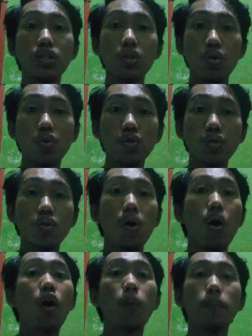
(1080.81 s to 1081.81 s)
use
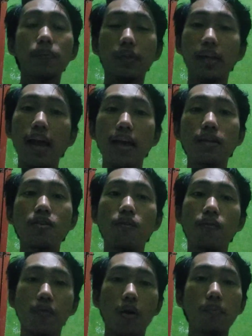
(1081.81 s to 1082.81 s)
obtained
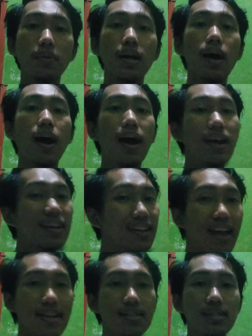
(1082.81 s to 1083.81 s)
from the
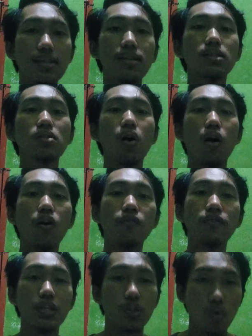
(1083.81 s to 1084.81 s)
analysis of
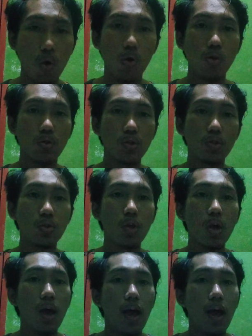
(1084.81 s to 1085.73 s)
discourse